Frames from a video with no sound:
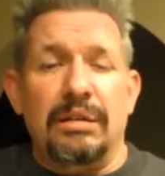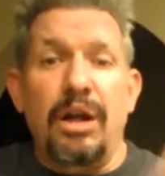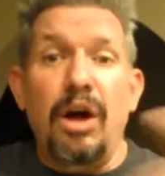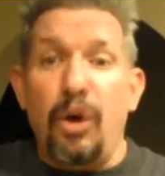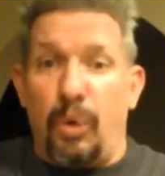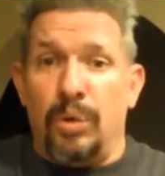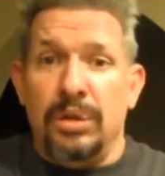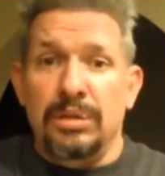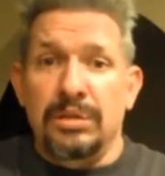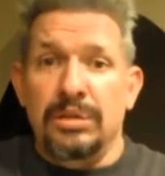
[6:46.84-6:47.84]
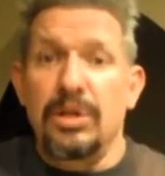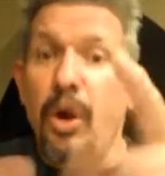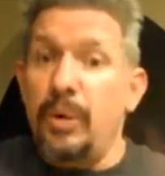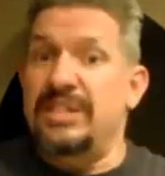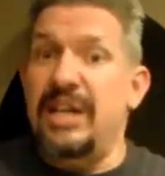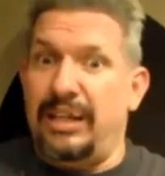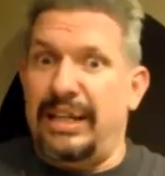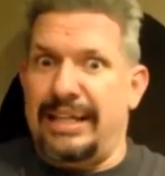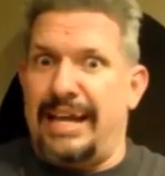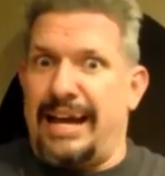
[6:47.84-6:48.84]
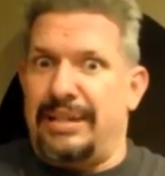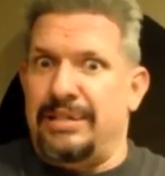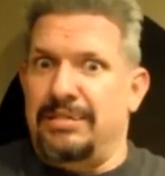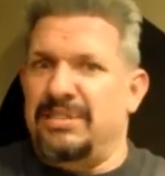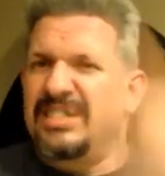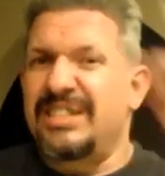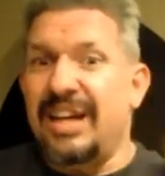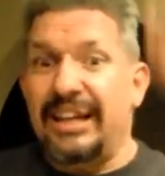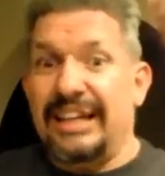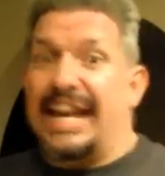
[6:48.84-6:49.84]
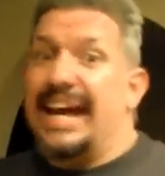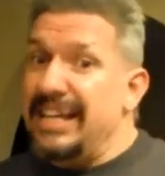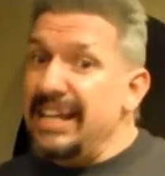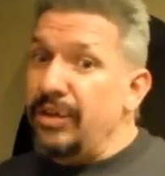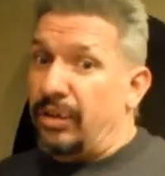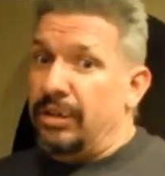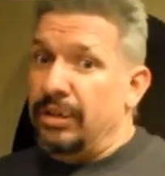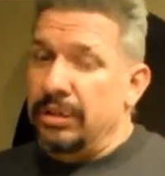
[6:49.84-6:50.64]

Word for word: No. No, it's not like that. It's not like that either.